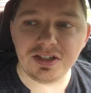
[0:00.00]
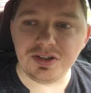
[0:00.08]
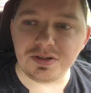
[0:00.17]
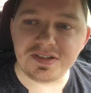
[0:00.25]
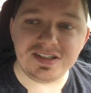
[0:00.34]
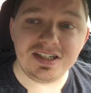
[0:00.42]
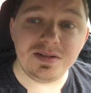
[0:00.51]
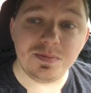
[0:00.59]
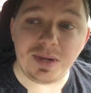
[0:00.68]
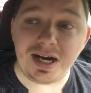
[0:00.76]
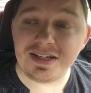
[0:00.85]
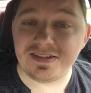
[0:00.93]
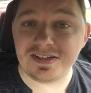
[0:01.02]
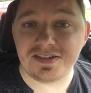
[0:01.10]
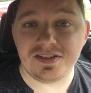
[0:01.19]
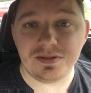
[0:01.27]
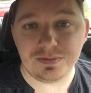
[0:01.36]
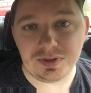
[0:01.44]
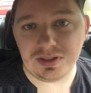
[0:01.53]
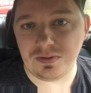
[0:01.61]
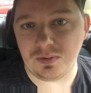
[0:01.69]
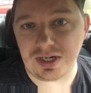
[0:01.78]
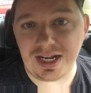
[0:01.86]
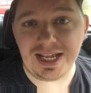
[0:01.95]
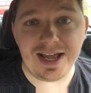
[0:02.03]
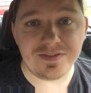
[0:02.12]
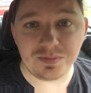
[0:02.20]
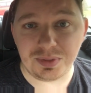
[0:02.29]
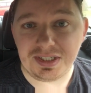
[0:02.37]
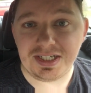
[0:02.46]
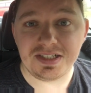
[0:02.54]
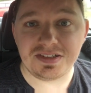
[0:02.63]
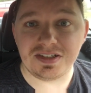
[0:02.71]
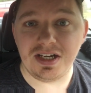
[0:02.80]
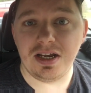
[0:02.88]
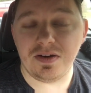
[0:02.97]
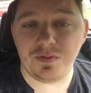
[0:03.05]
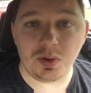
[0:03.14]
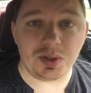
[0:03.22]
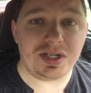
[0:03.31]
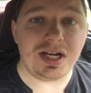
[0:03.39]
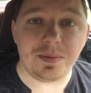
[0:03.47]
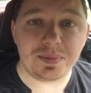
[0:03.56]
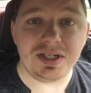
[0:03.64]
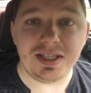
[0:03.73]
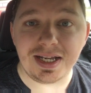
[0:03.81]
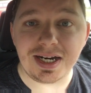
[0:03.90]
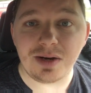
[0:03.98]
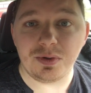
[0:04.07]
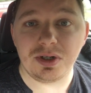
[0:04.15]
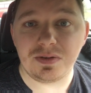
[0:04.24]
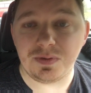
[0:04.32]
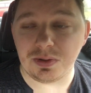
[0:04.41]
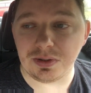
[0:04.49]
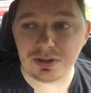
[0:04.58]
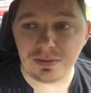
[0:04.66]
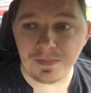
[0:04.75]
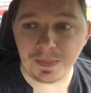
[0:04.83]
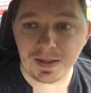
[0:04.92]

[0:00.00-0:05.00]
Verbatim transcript: You'll see my system, what I have in place for the company that I work for